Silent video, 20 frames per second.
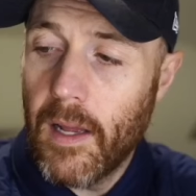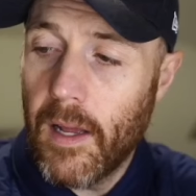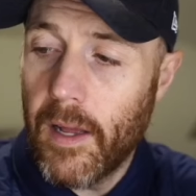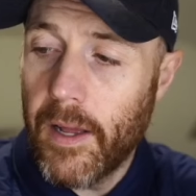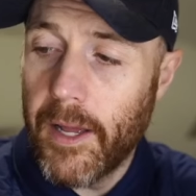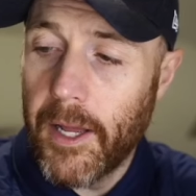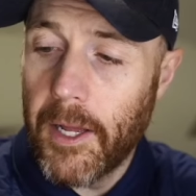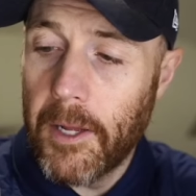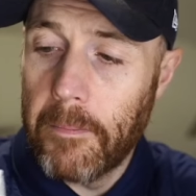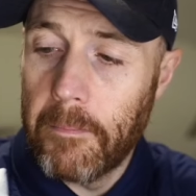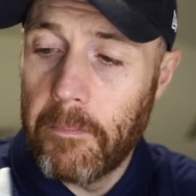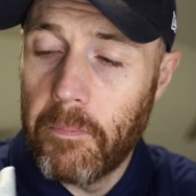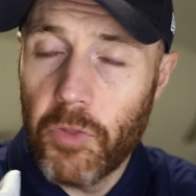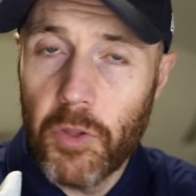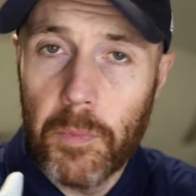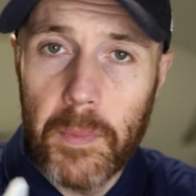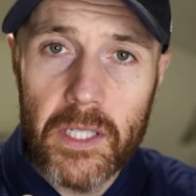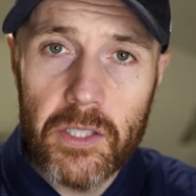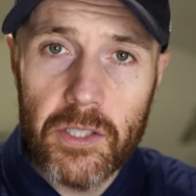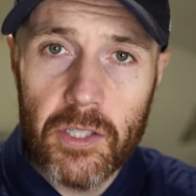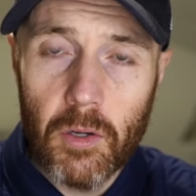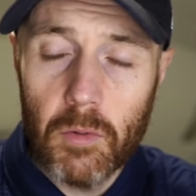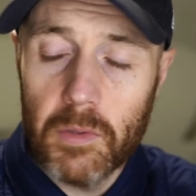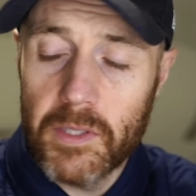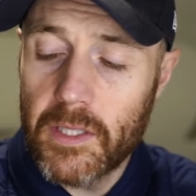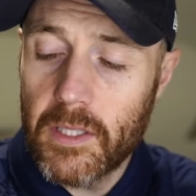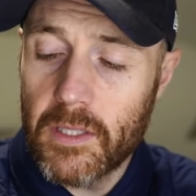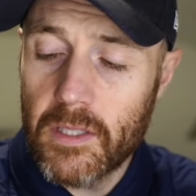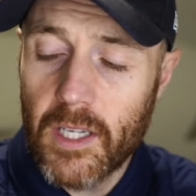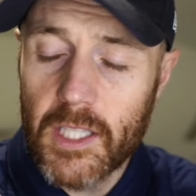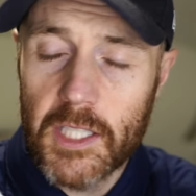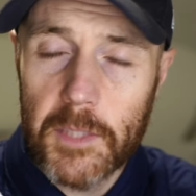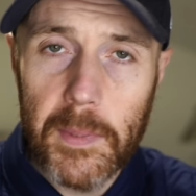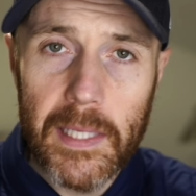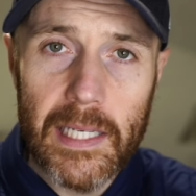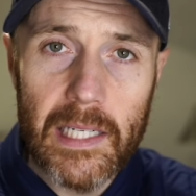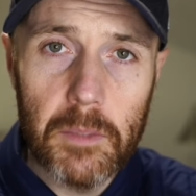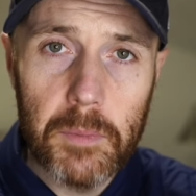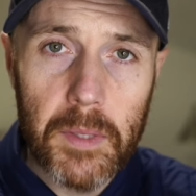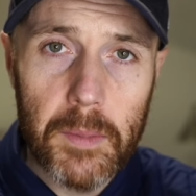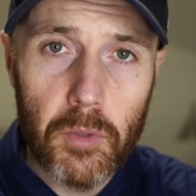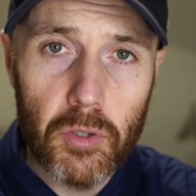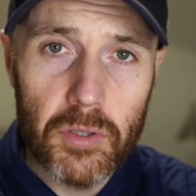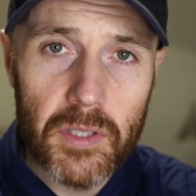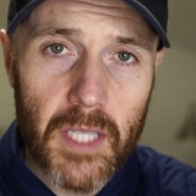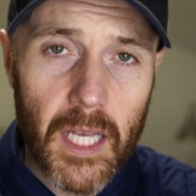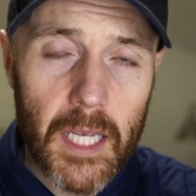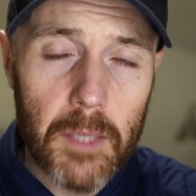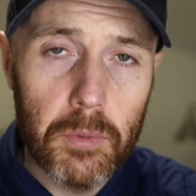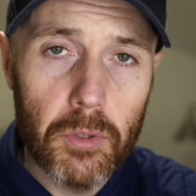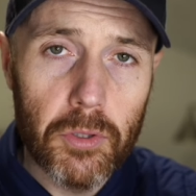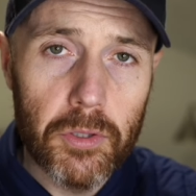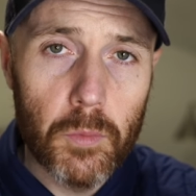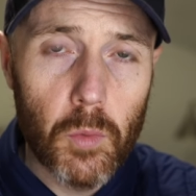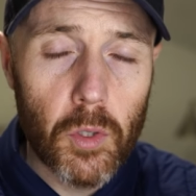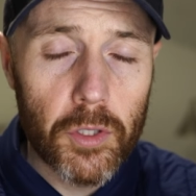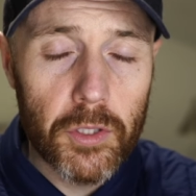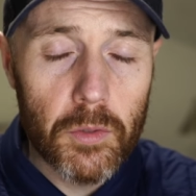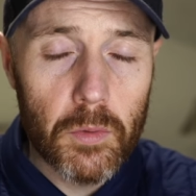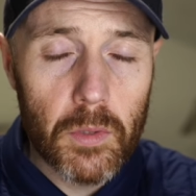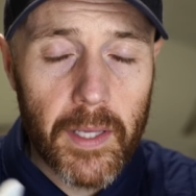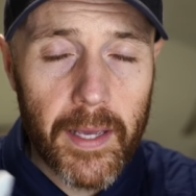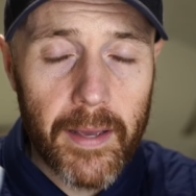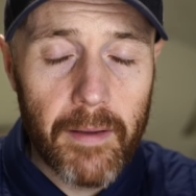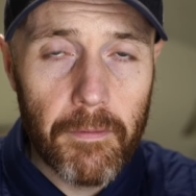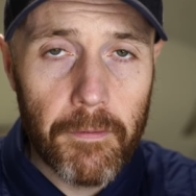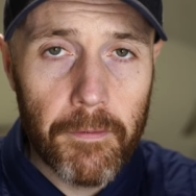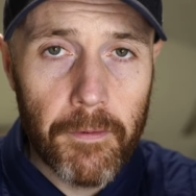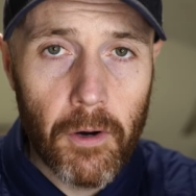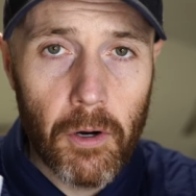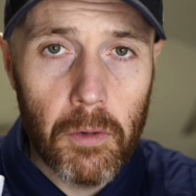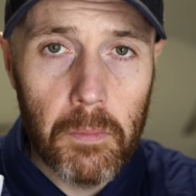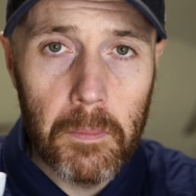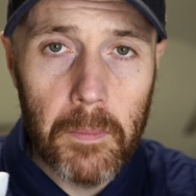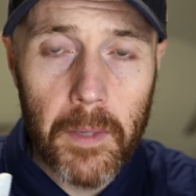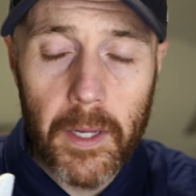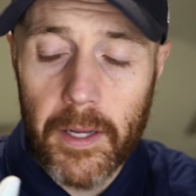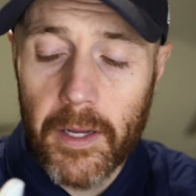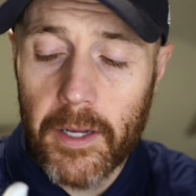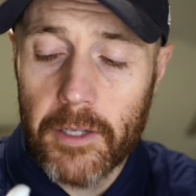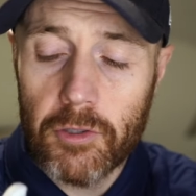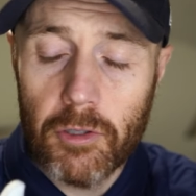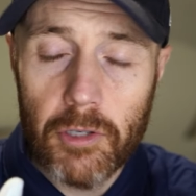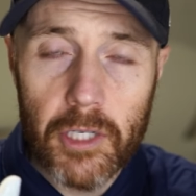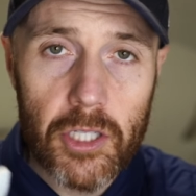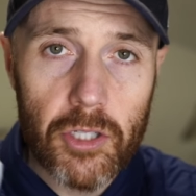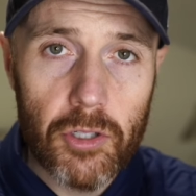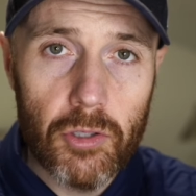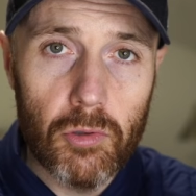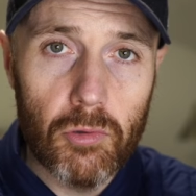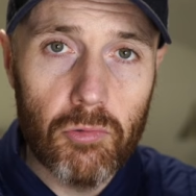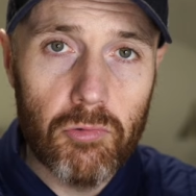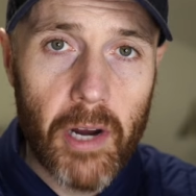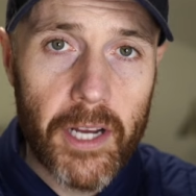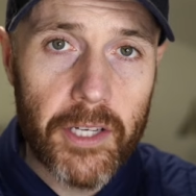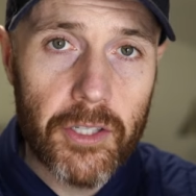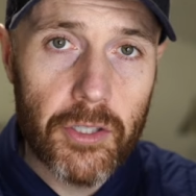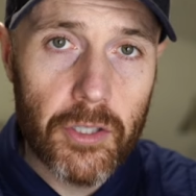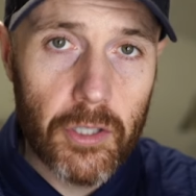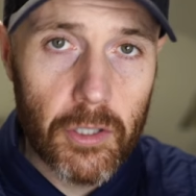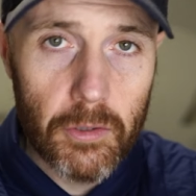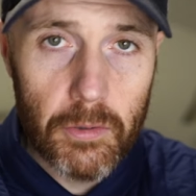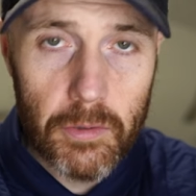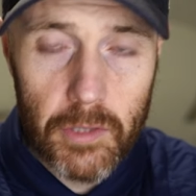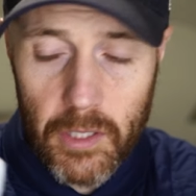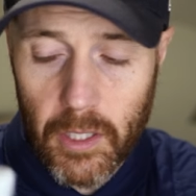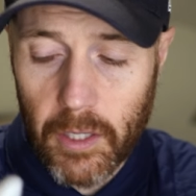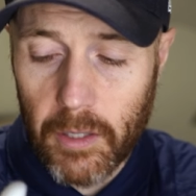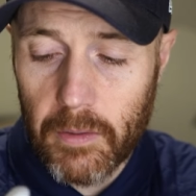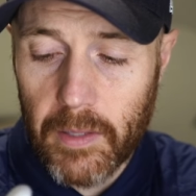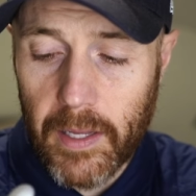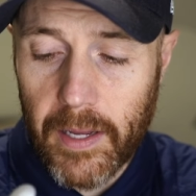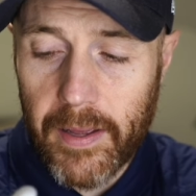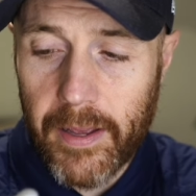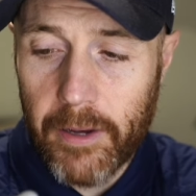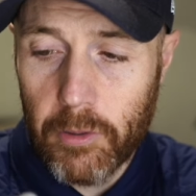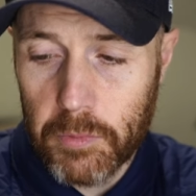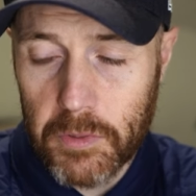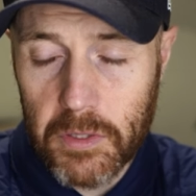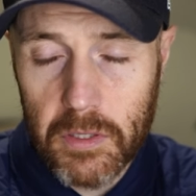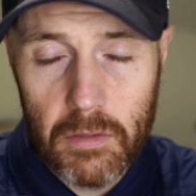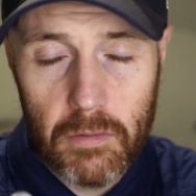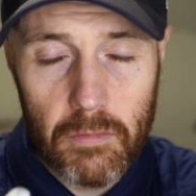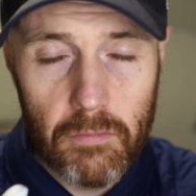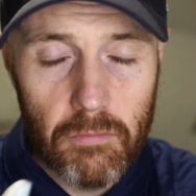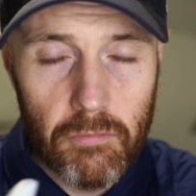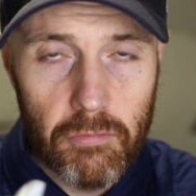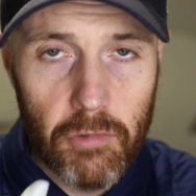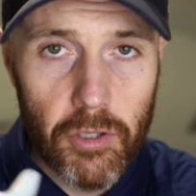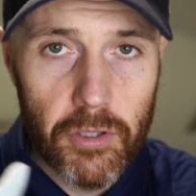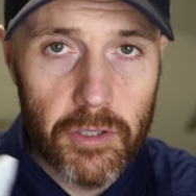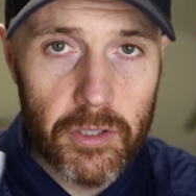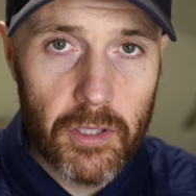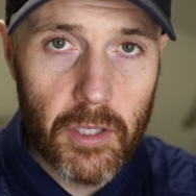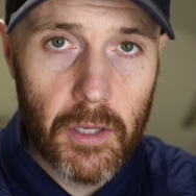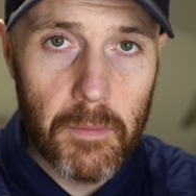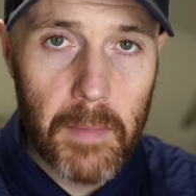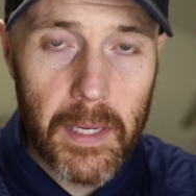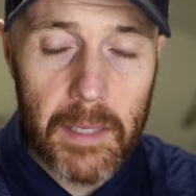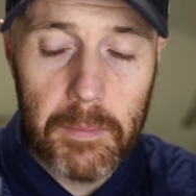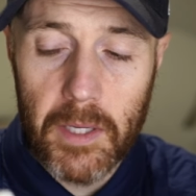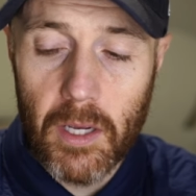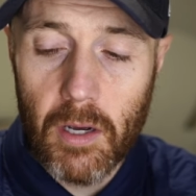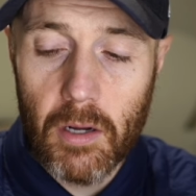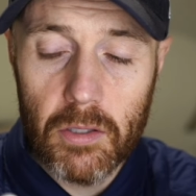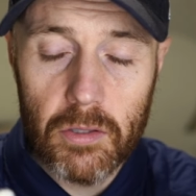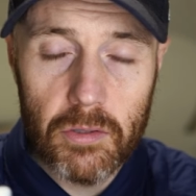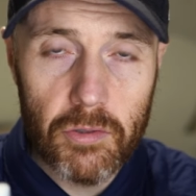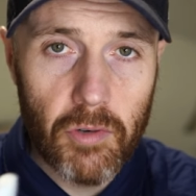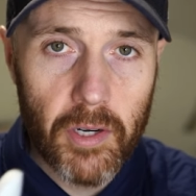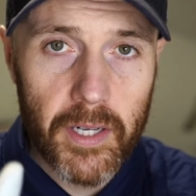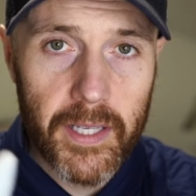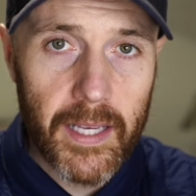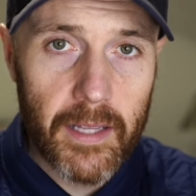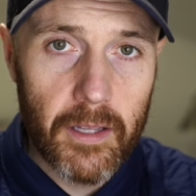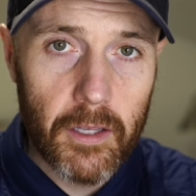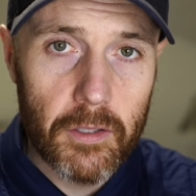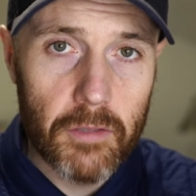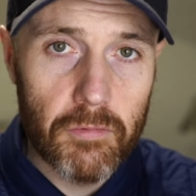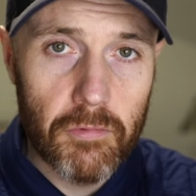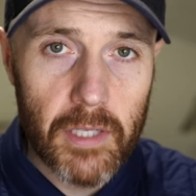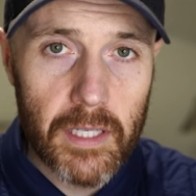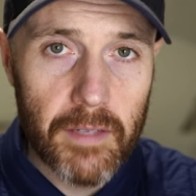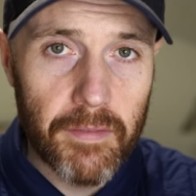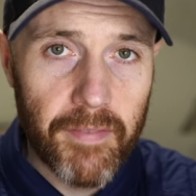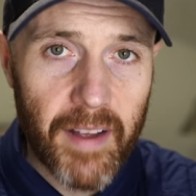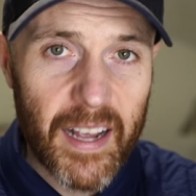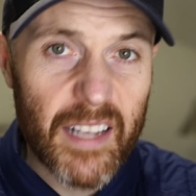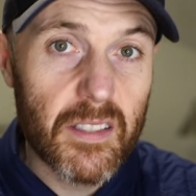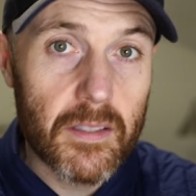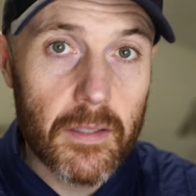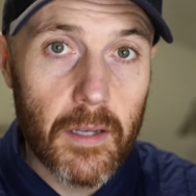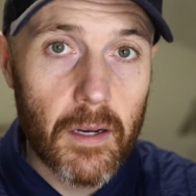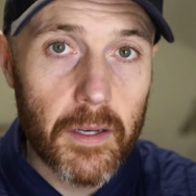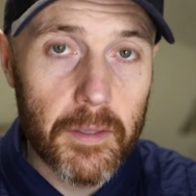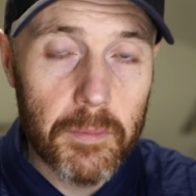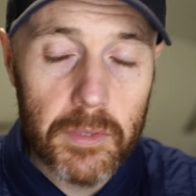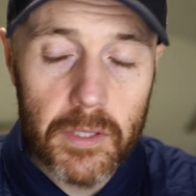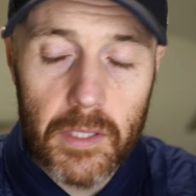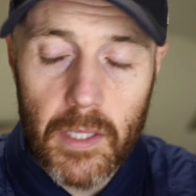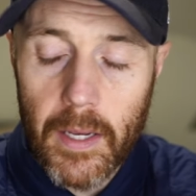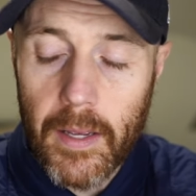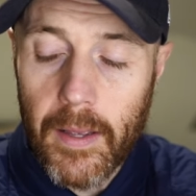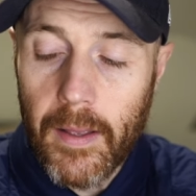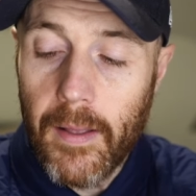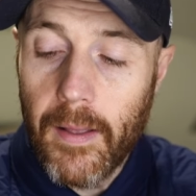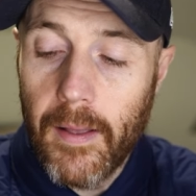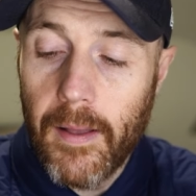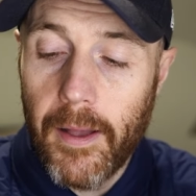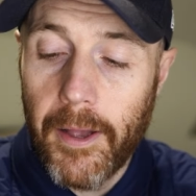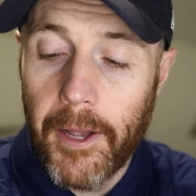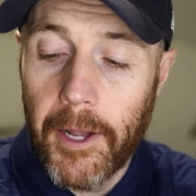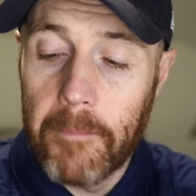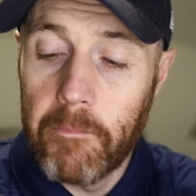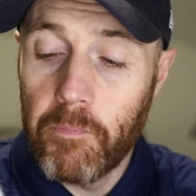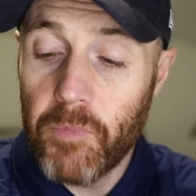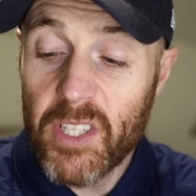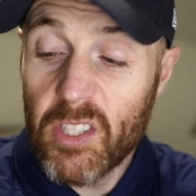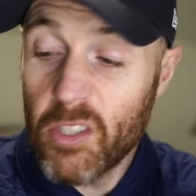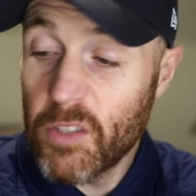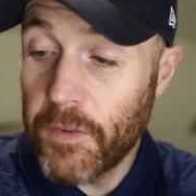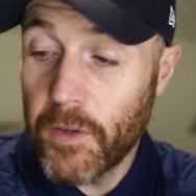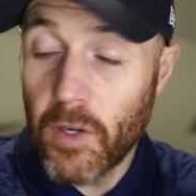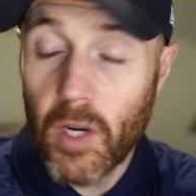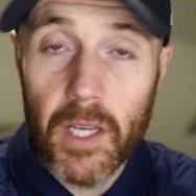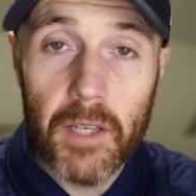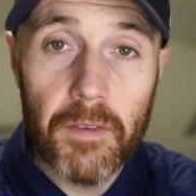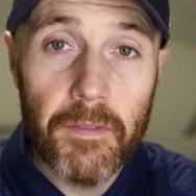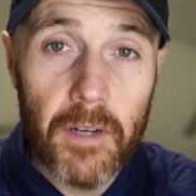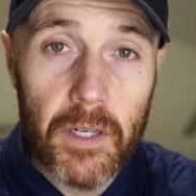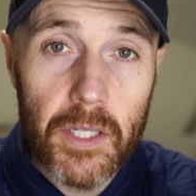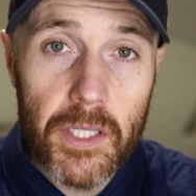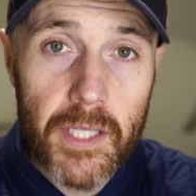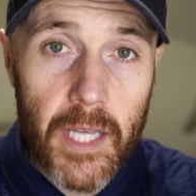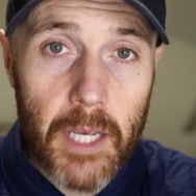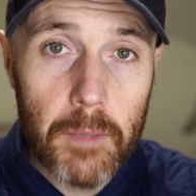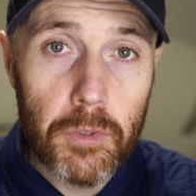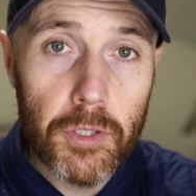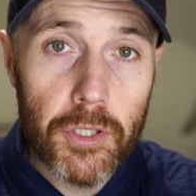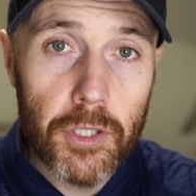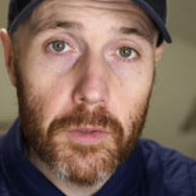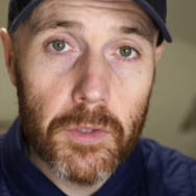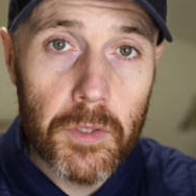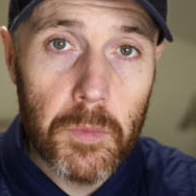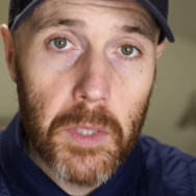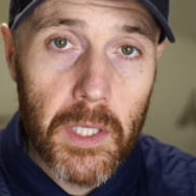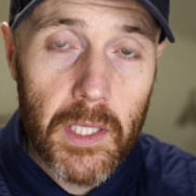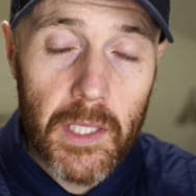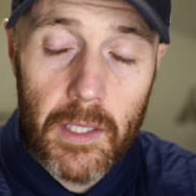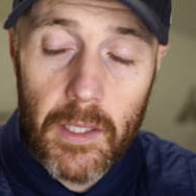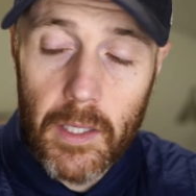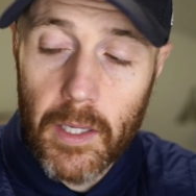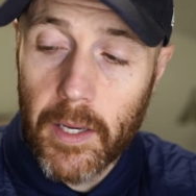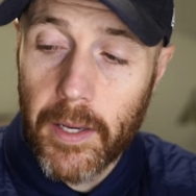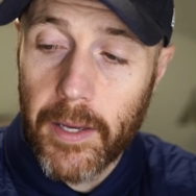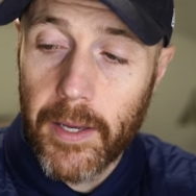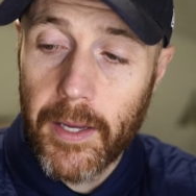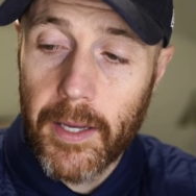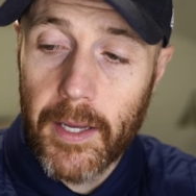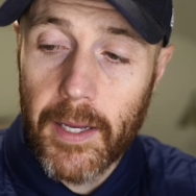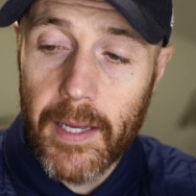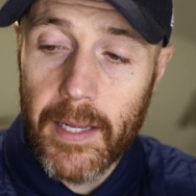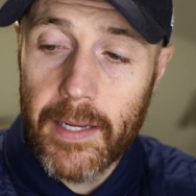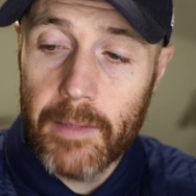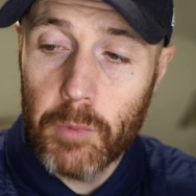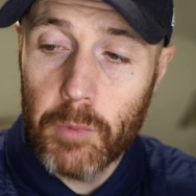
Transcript: the midsole is designed to be a little bit more stable than what you would get from a traditional race shoe, so that helps runners that maybe aren't trying to get those really fast times. It does feel like a pretty stable shoe to me, then